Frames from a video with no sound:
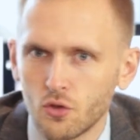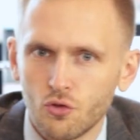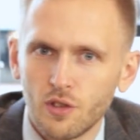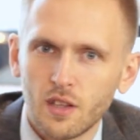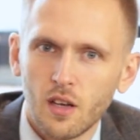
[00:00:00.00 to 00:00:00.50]

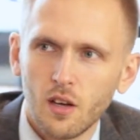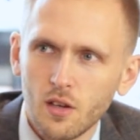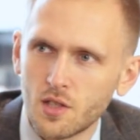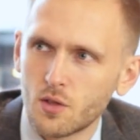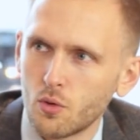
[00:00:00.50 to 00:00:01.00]
During the
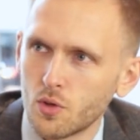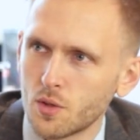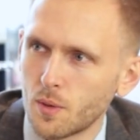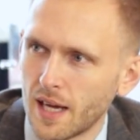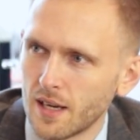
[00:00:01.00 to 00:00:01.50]
last quarter,
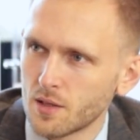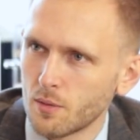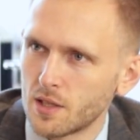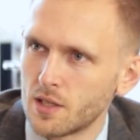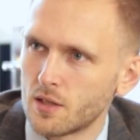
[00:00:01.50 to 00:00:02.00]
where house
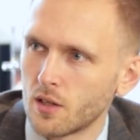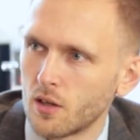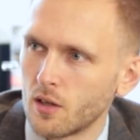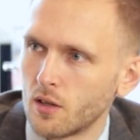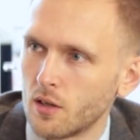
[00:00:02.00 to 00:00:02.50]
prices
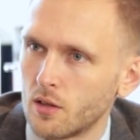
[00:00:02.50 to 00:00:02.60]
are